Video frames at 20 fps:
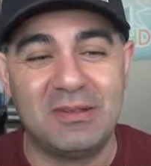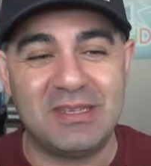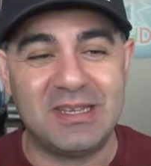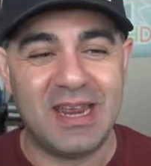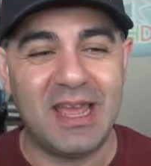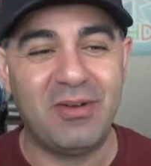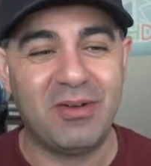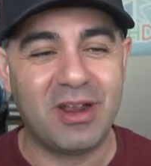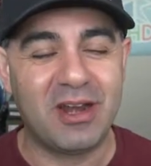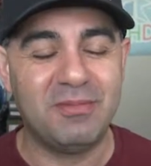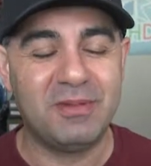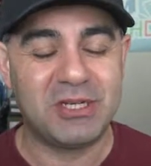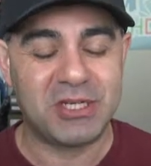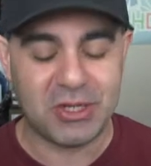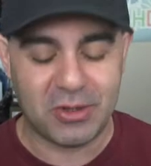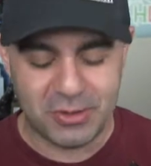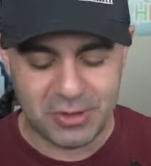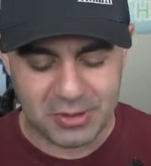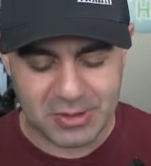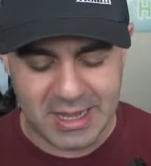Today we're going to be
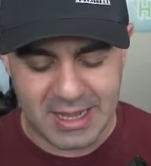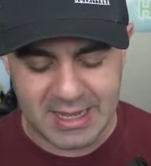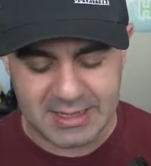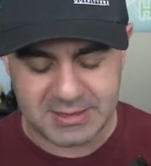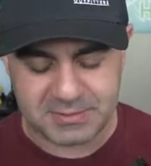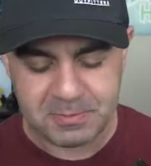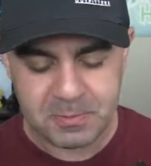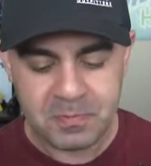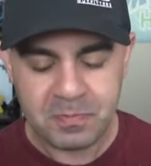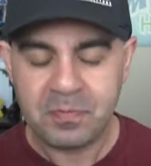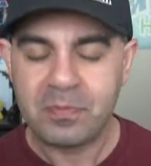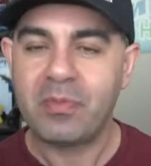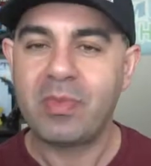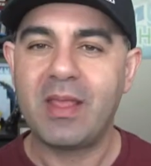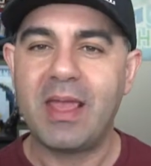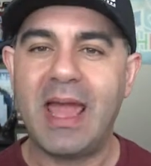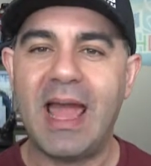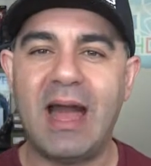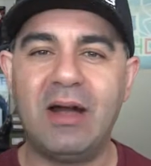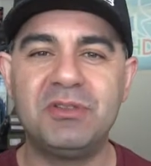showing you guys
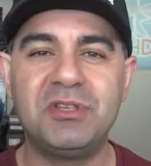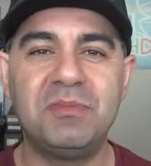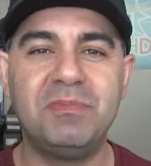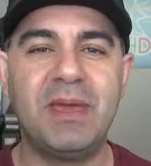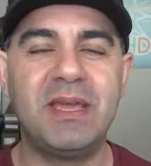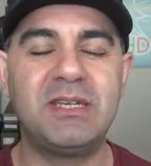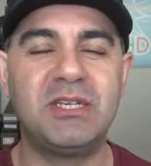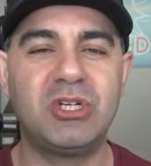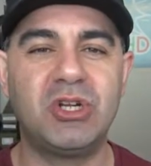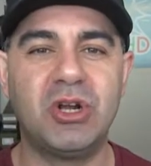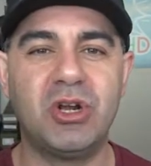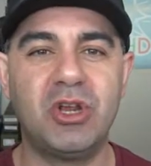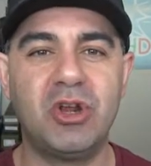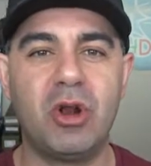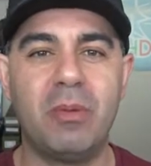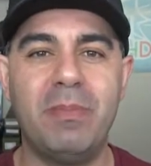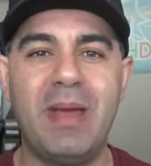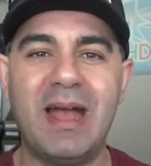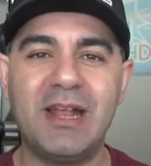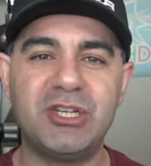how to make sure
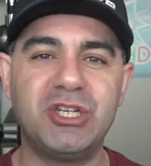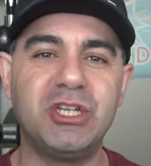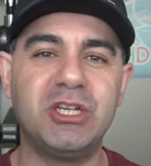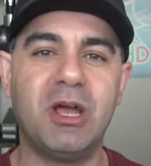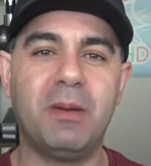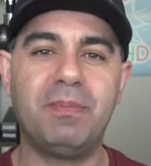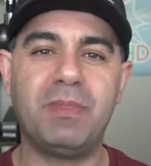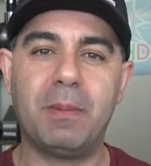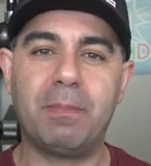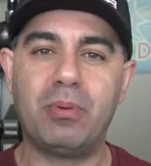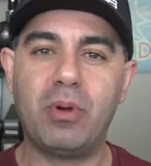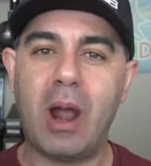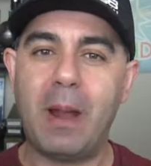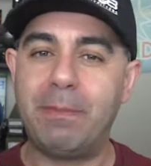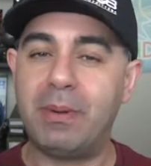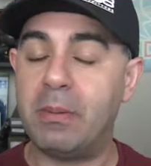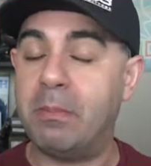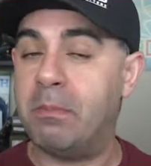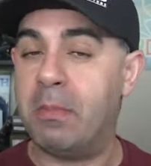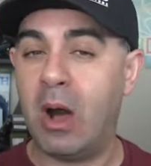you're matching up the
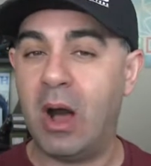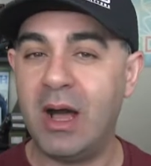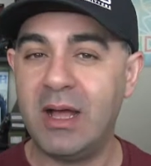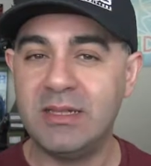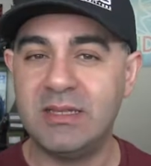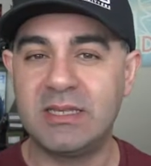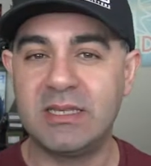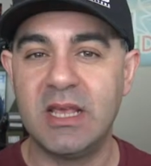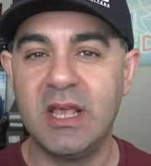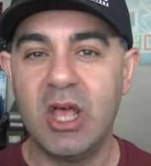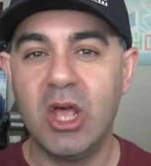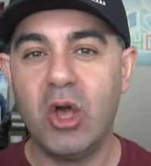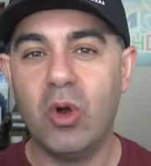proper mods